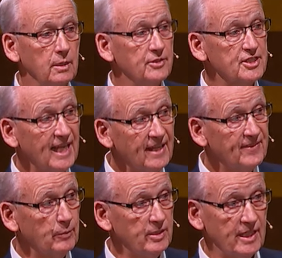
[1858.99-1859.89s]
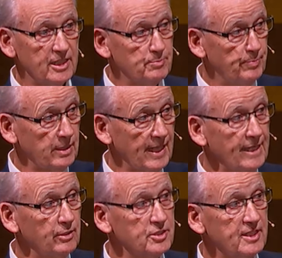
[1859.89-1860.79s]
The second thing we did is Bill
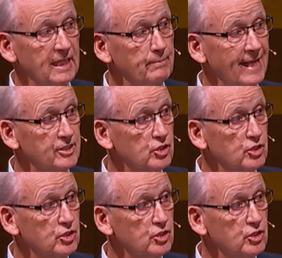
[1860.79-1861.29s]
Egner sent him back to